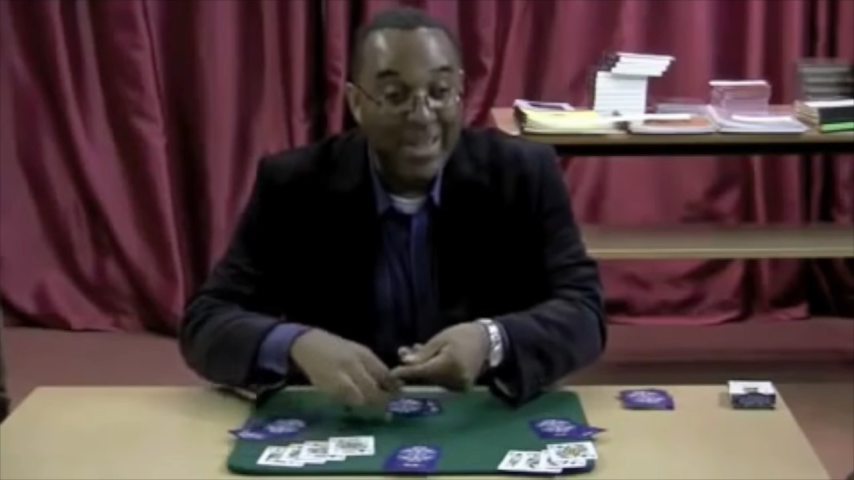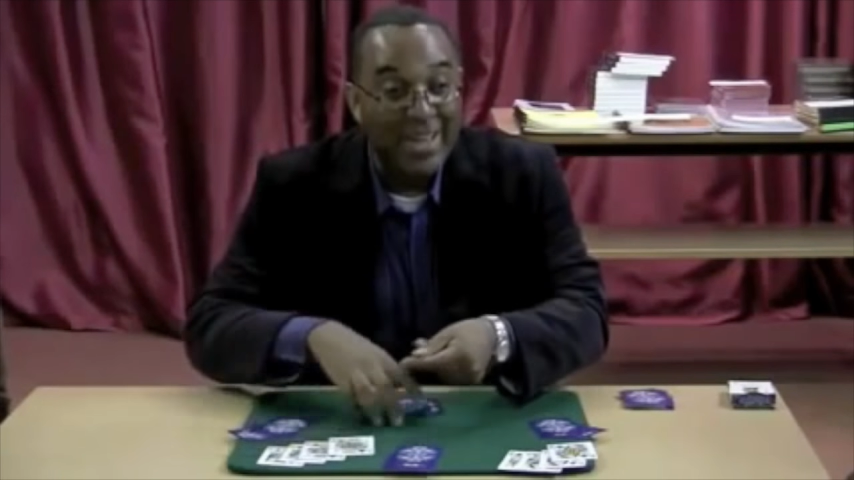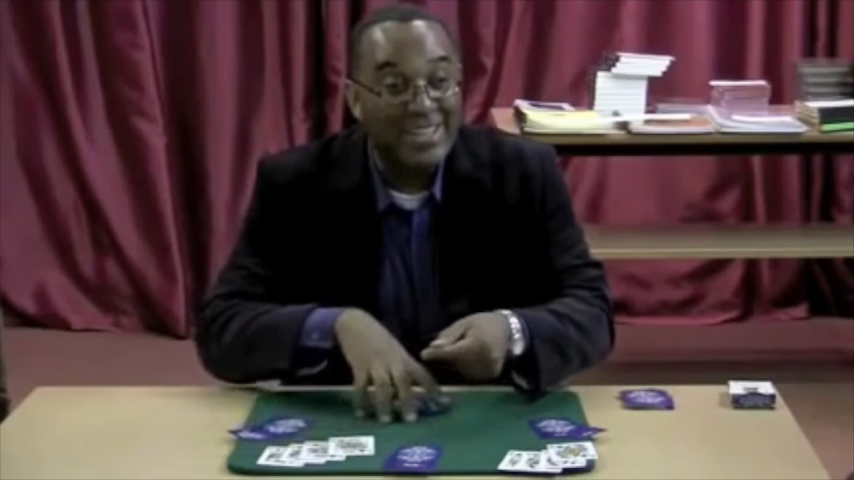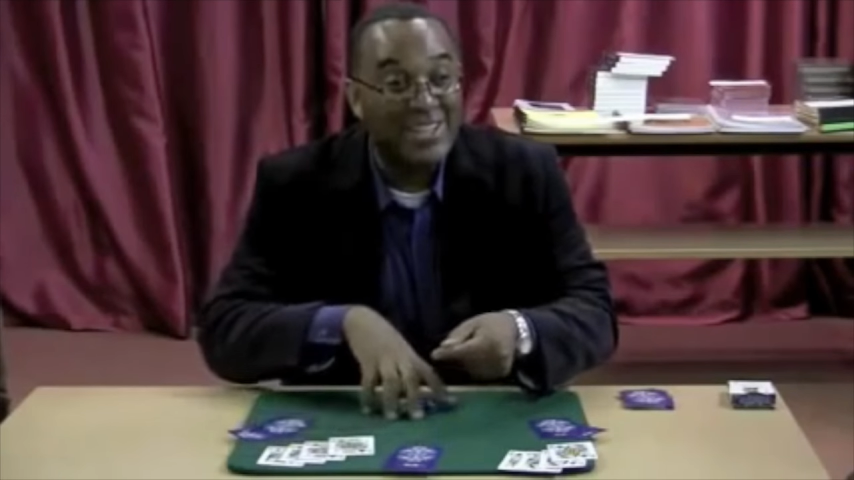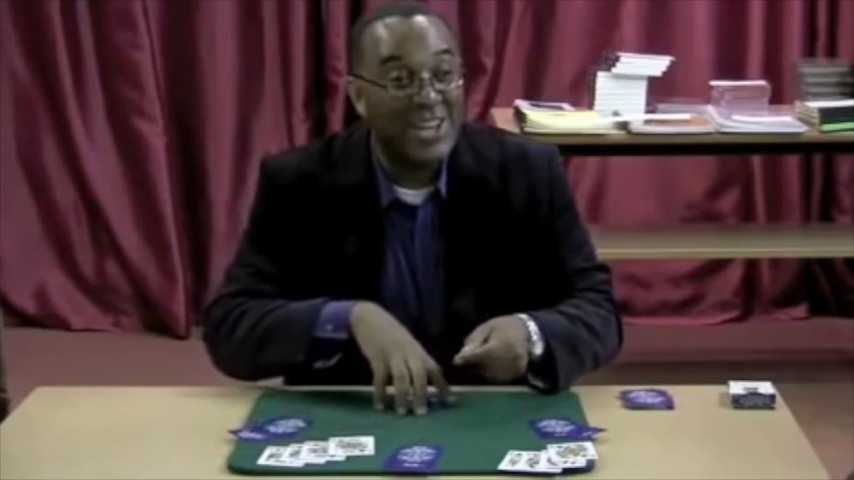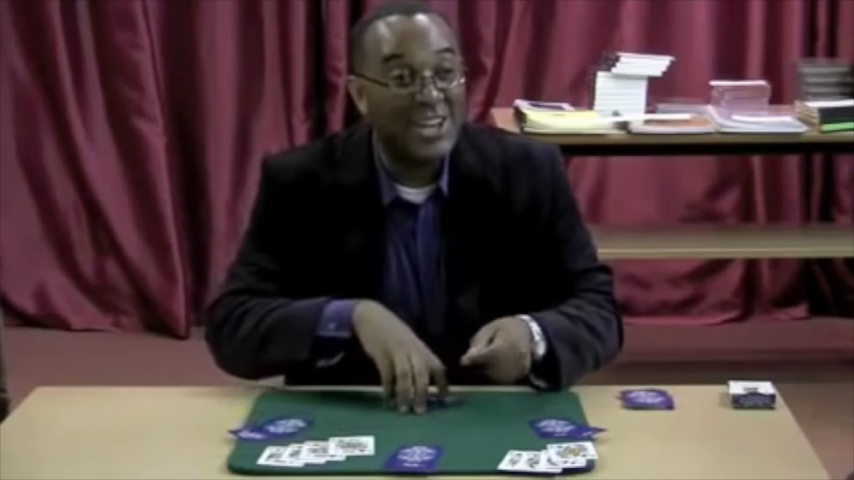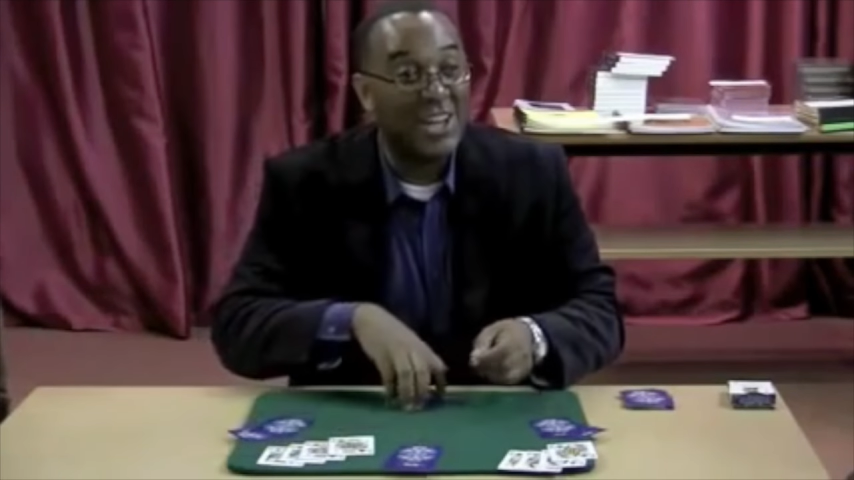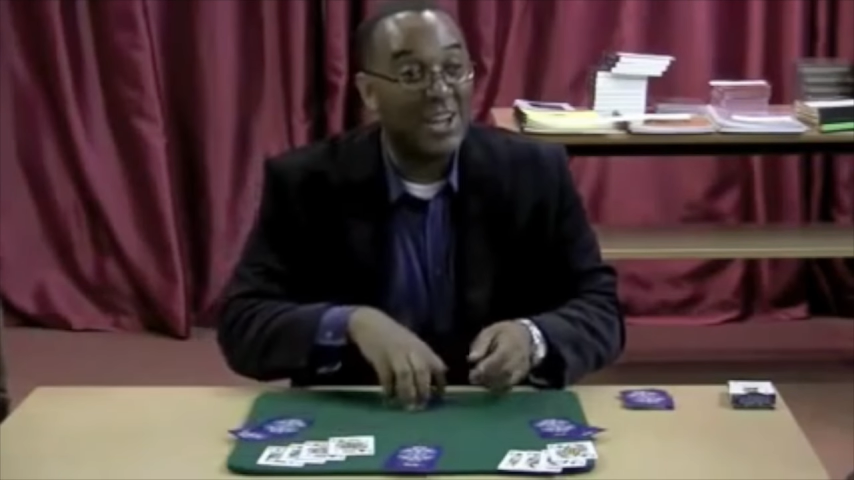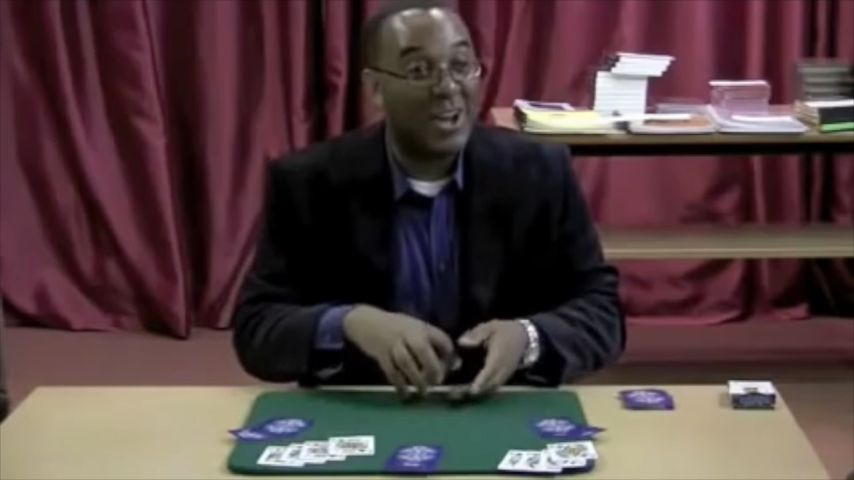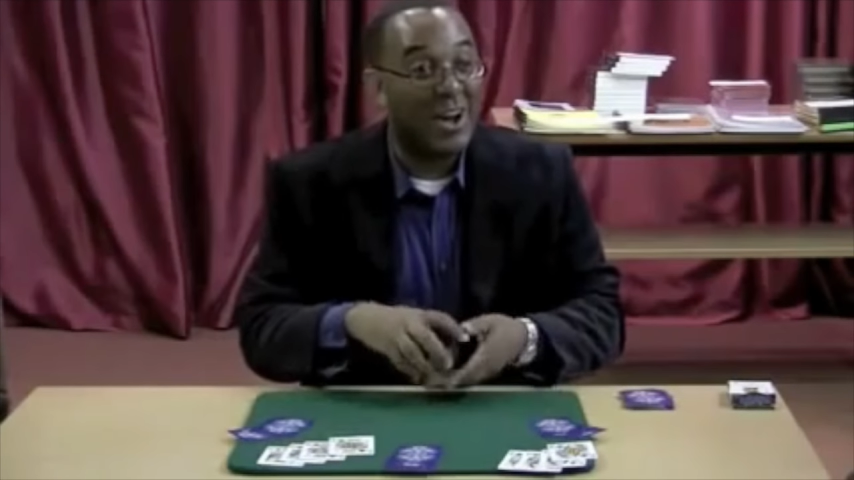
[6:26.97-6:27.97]
in
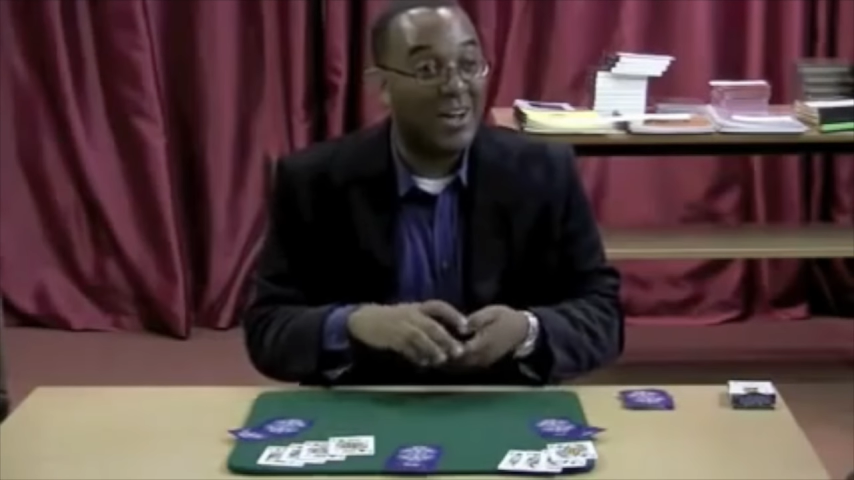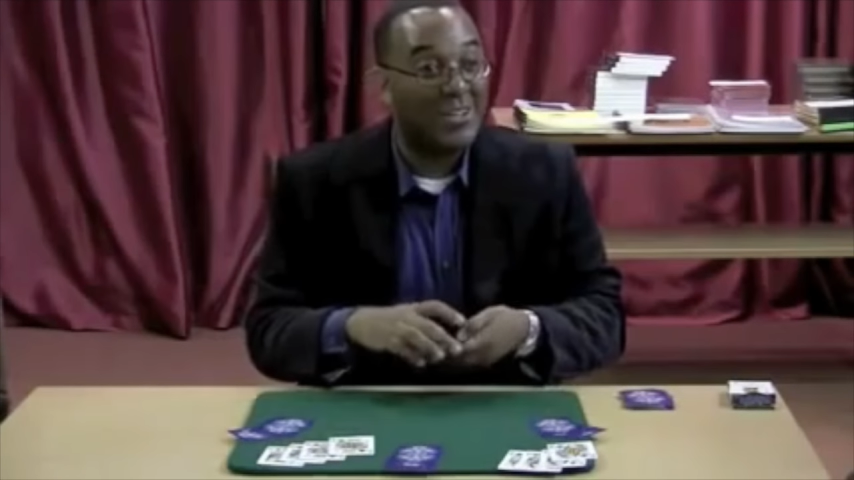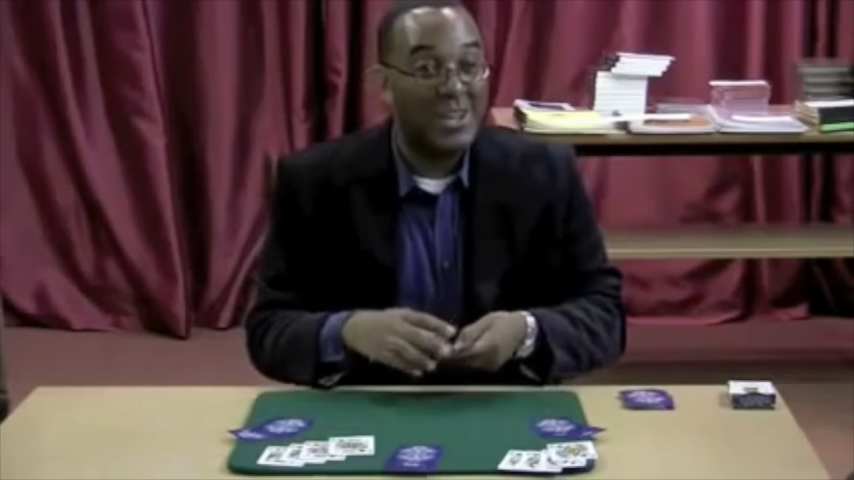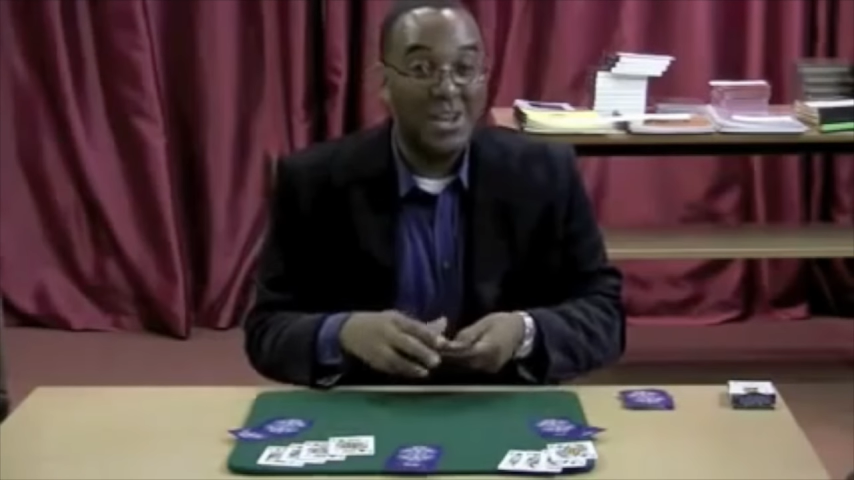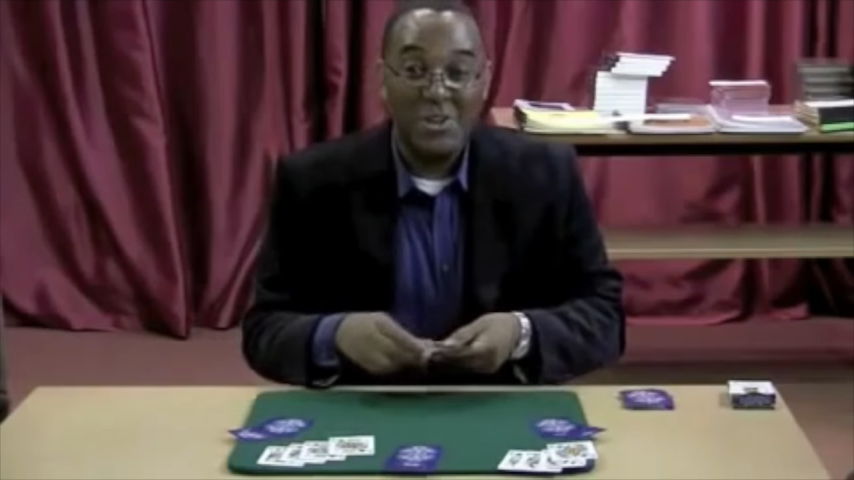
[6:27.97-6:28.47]
cheating at cards,